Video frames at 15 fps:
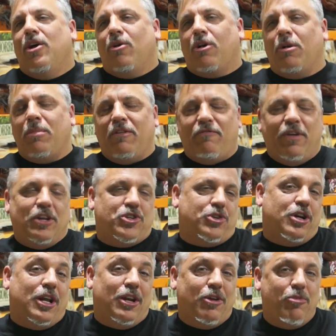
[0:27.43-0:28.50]
We're gonna be
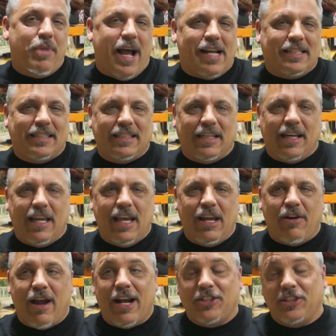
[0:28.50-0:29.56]
featuring a new mask
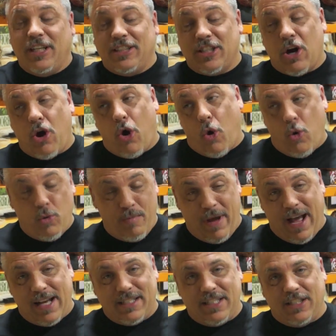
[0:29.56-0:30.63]
today, or actually it's our old
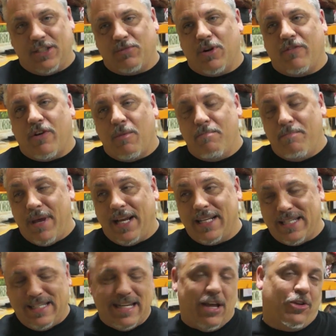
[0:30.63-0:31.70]
mask, it's one of our
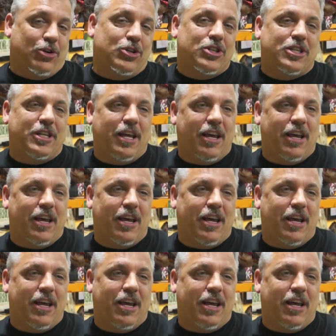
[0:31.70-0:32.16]
biggest sellers.